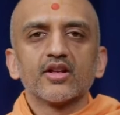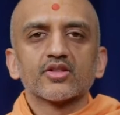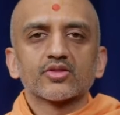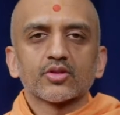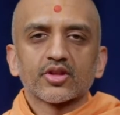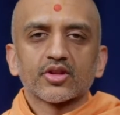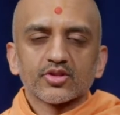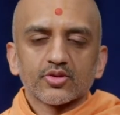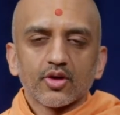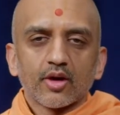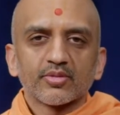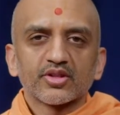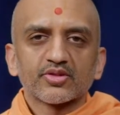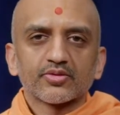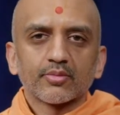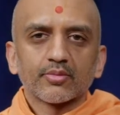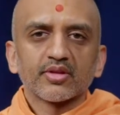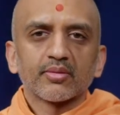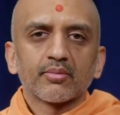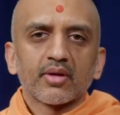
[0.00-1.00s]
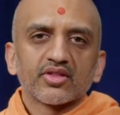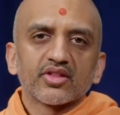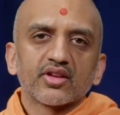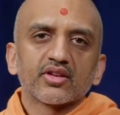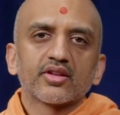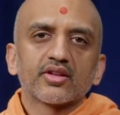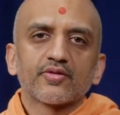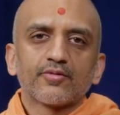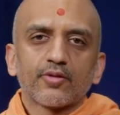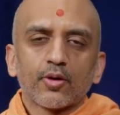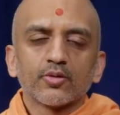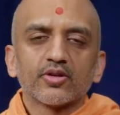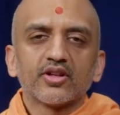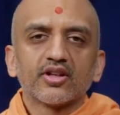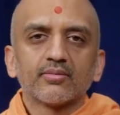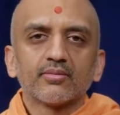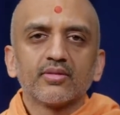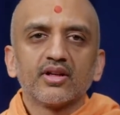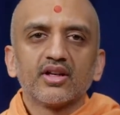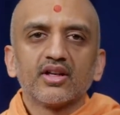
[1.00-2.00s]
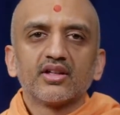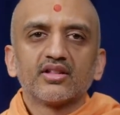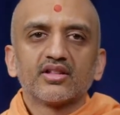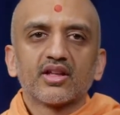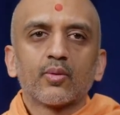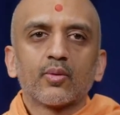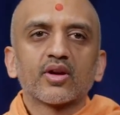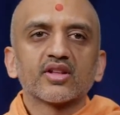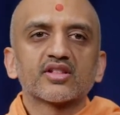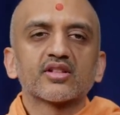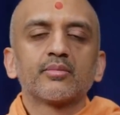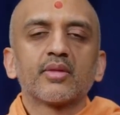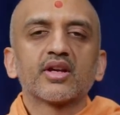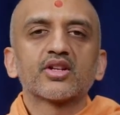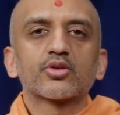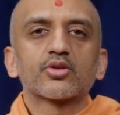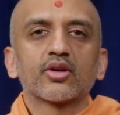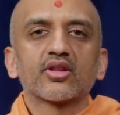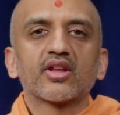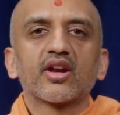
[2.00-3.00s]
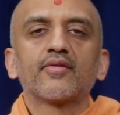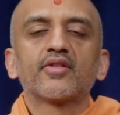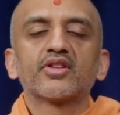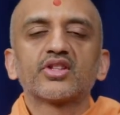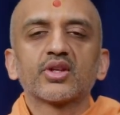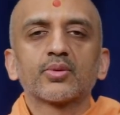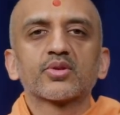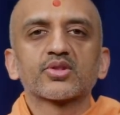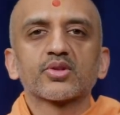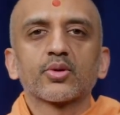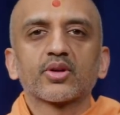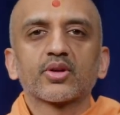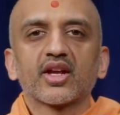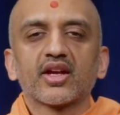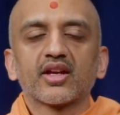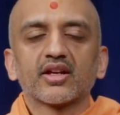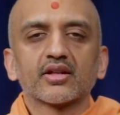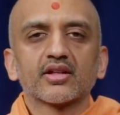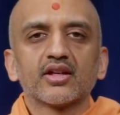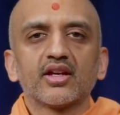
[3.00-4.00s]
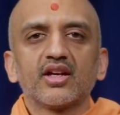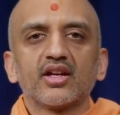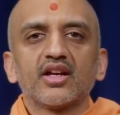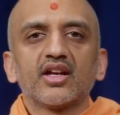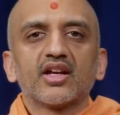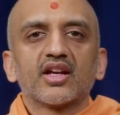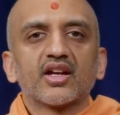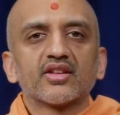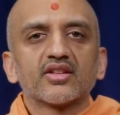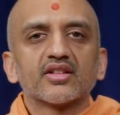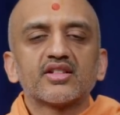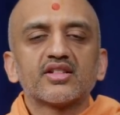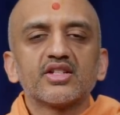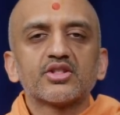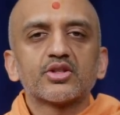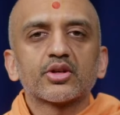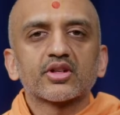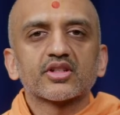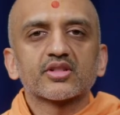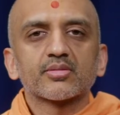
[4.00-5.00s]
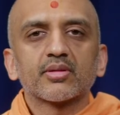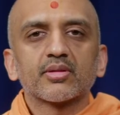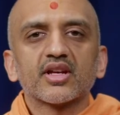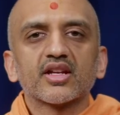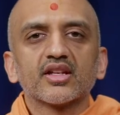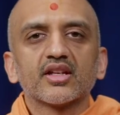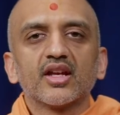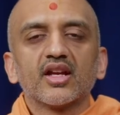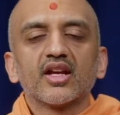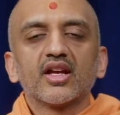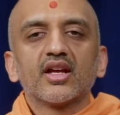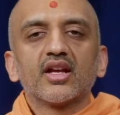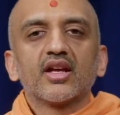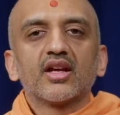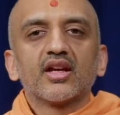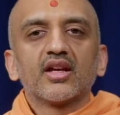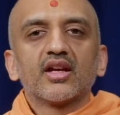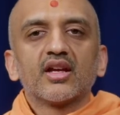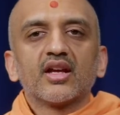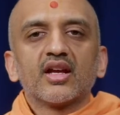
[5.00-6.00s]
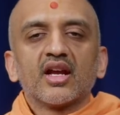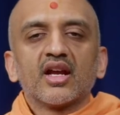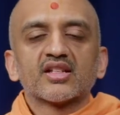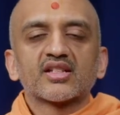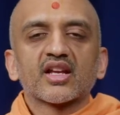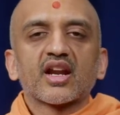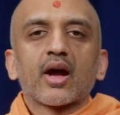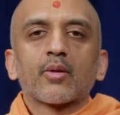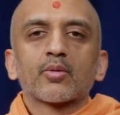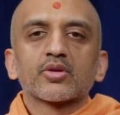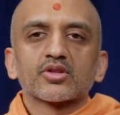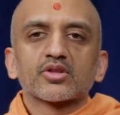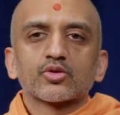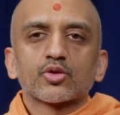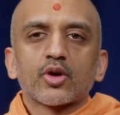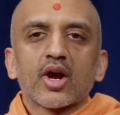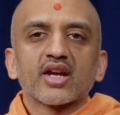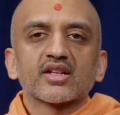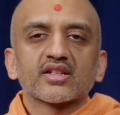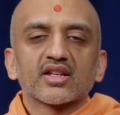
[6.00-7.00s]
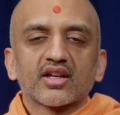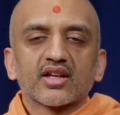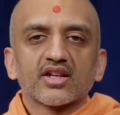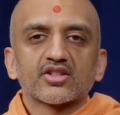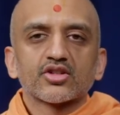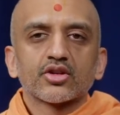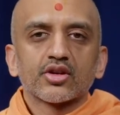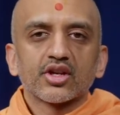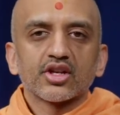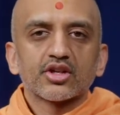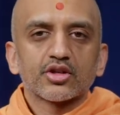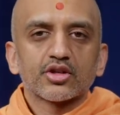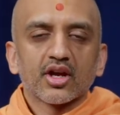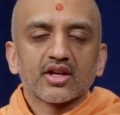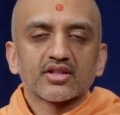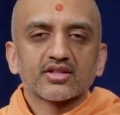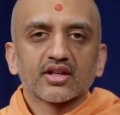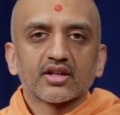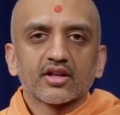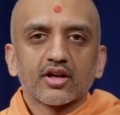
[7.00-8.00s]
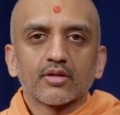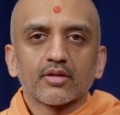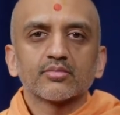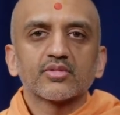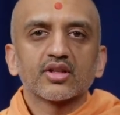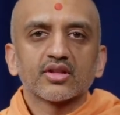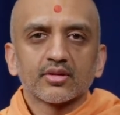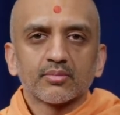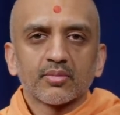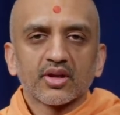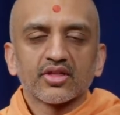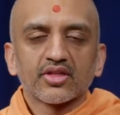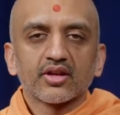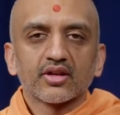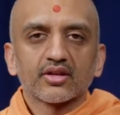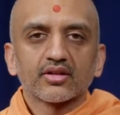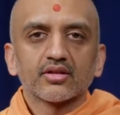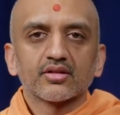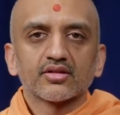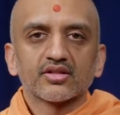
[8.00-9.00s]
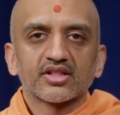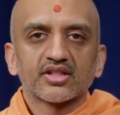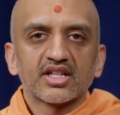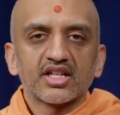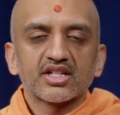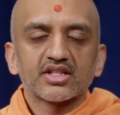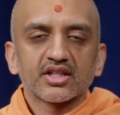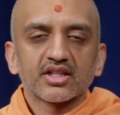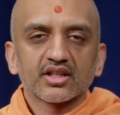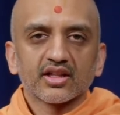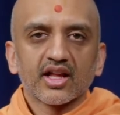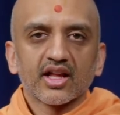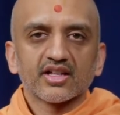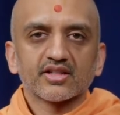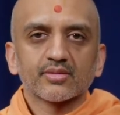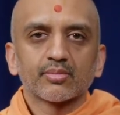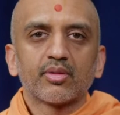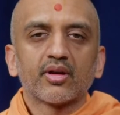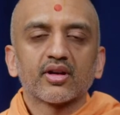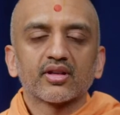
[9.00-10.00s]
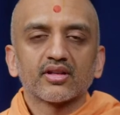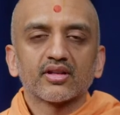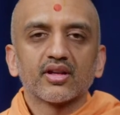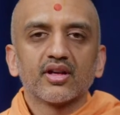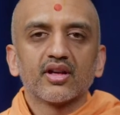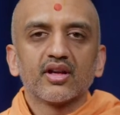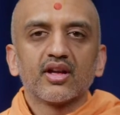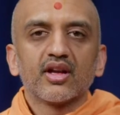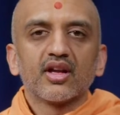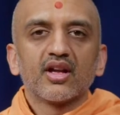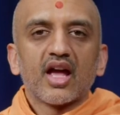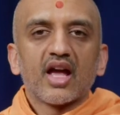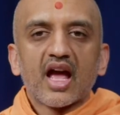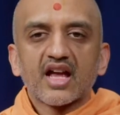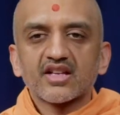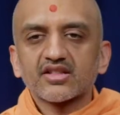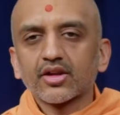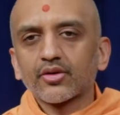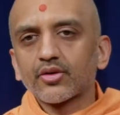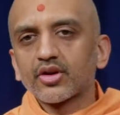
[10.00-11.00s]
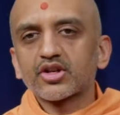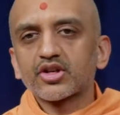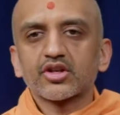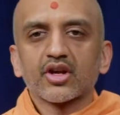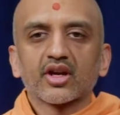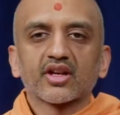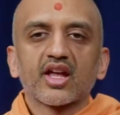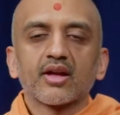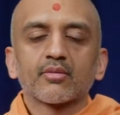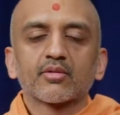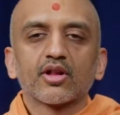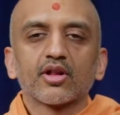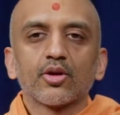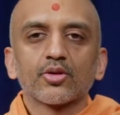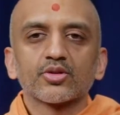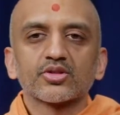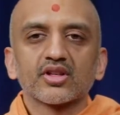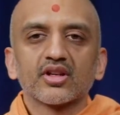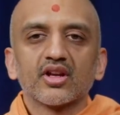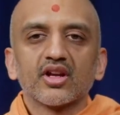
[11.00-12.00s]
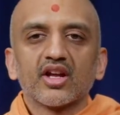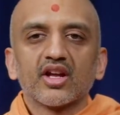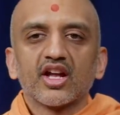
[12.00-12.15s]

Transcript: So the Swamis from the mandir, they phoned him. They wanted to make sure that everything was okay. And the teacher explained, he said, I was trying to catch a rickshaw to come to the mandir to teach the class, but as the rickshaw came close,